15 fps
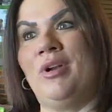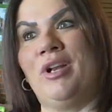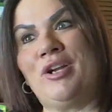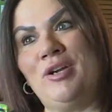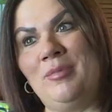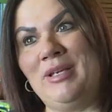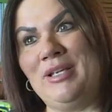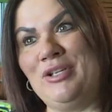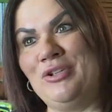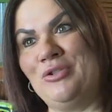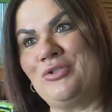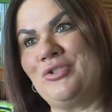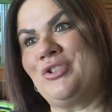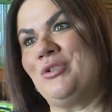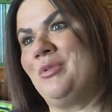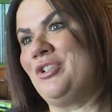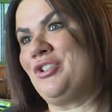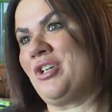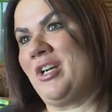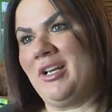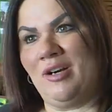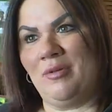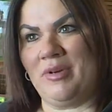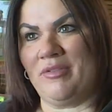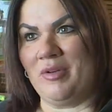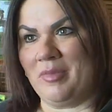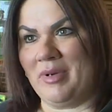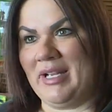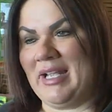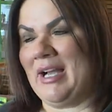when it could be used, so we try to help
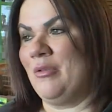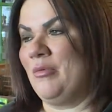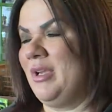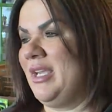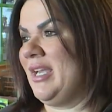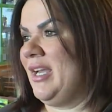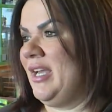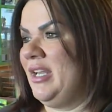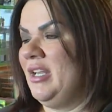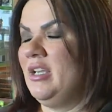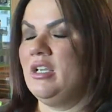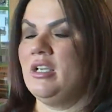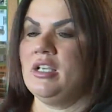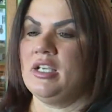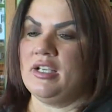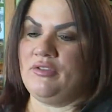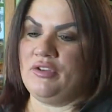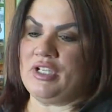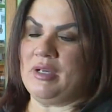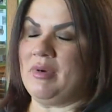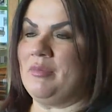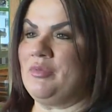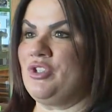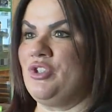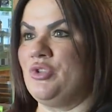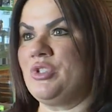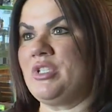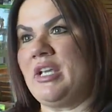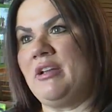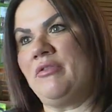everybody out we can. If you come up
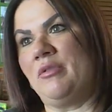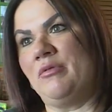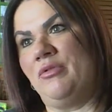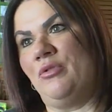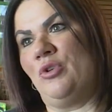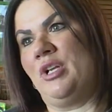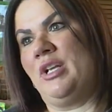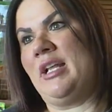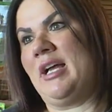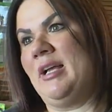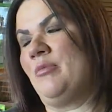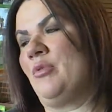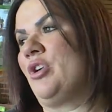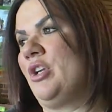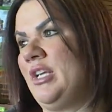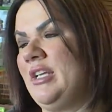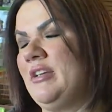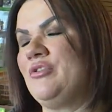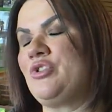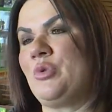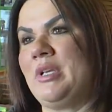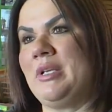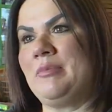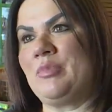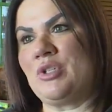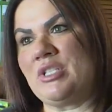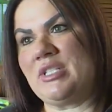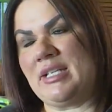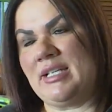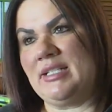Tuesday from 4 to 9, we're going to give
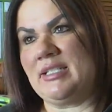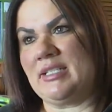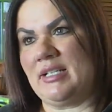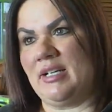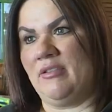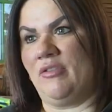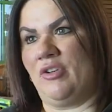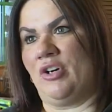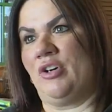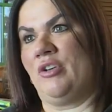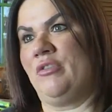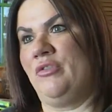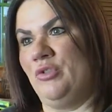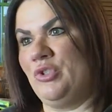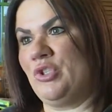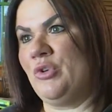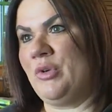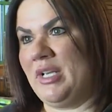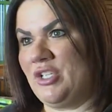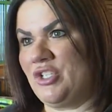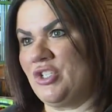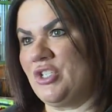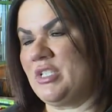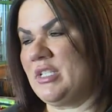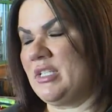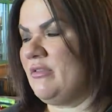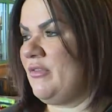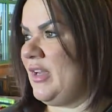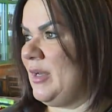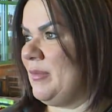20% of our food donations to
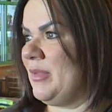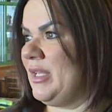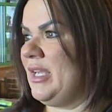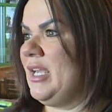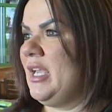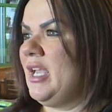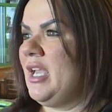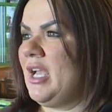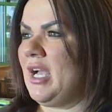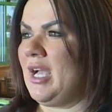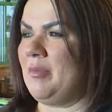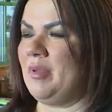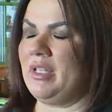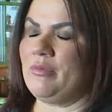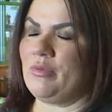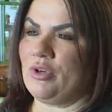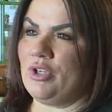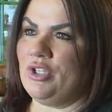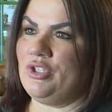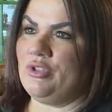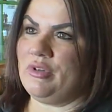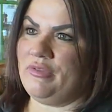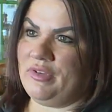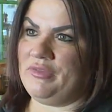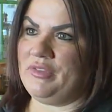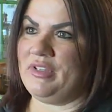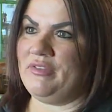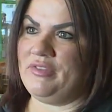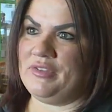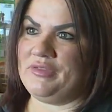the family. I believe we're going to do a
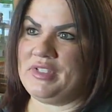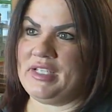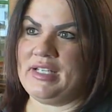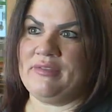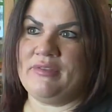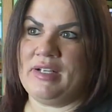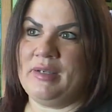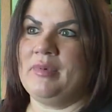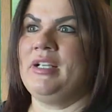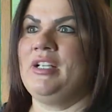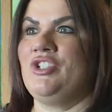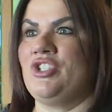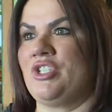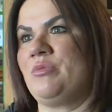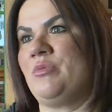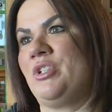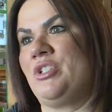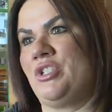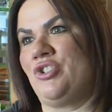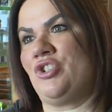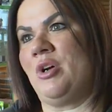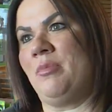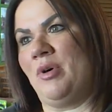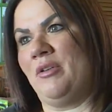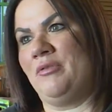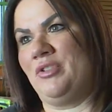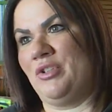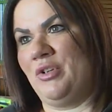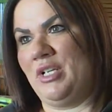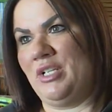50 50, and if anybody just wants to drop
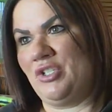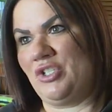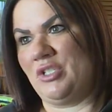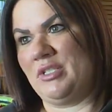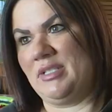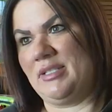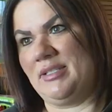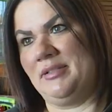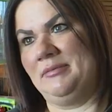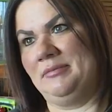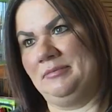off donations.